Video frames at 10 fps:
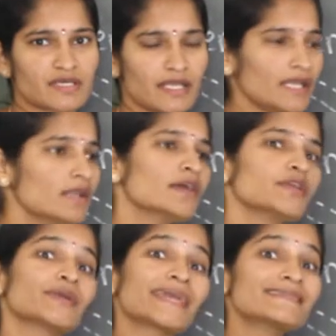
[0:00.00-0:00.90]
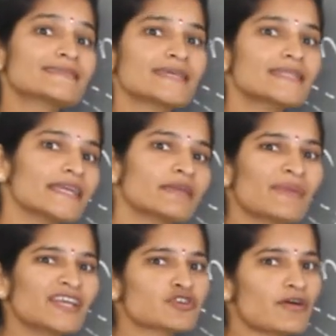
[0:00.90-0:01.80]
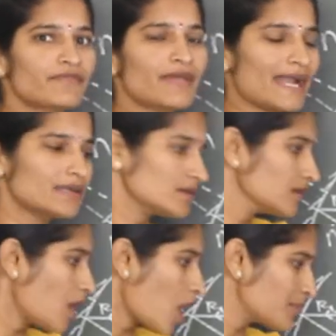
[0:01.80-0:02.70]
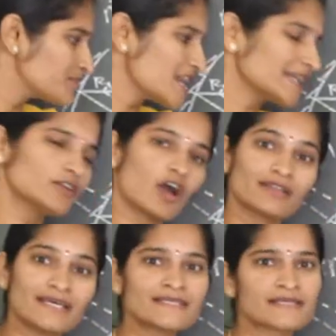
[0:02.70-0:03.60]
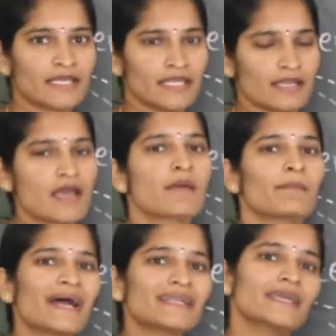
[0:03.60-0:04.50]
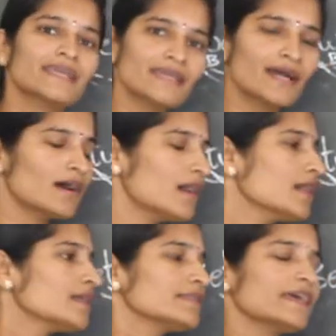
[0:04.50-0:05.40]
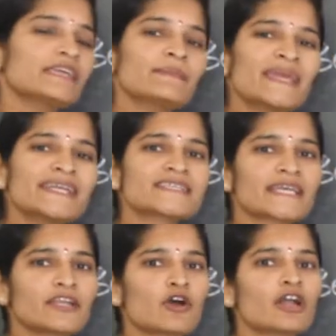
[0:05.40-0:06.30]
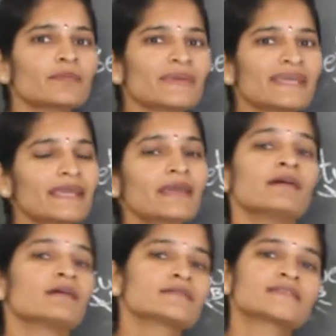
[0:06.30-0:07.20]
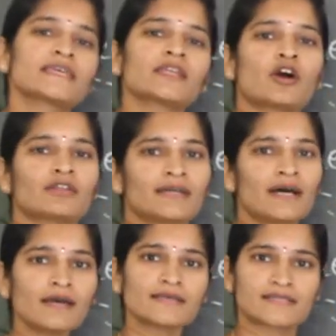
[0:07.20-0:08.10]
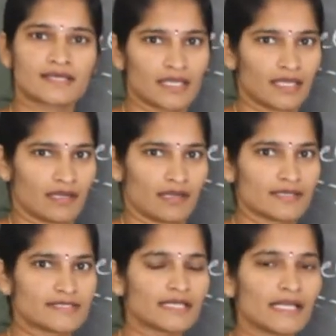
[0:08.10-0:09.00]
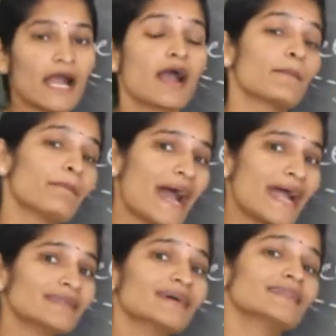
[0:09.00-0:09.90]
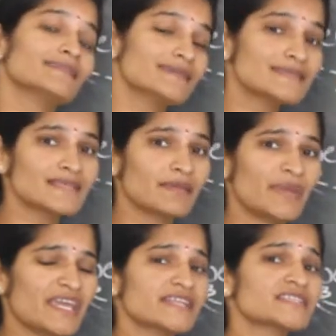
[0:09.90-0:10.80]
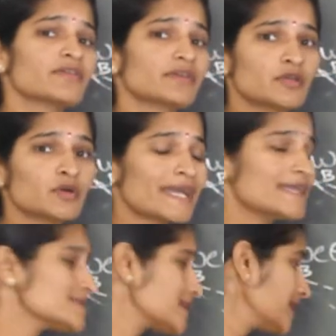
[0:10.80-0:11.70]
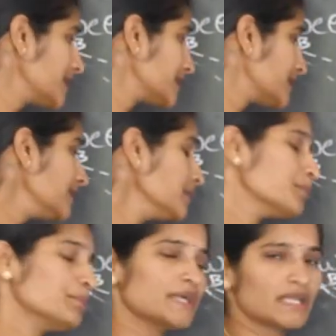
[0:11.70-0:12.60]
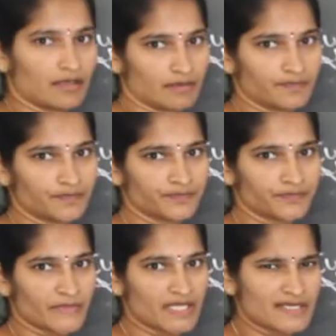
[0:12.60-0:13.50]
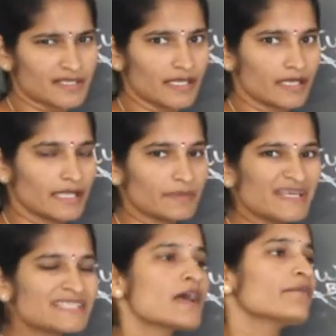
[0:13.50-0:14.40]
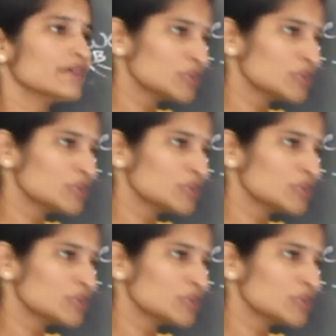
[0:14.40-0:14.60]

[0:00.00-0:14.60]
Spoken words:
screen, you can see the image of that object on the screen. But here, the image cannot be seen on the screen. Is it clear? But this image, you can see it in mirror. Is it clear? That means when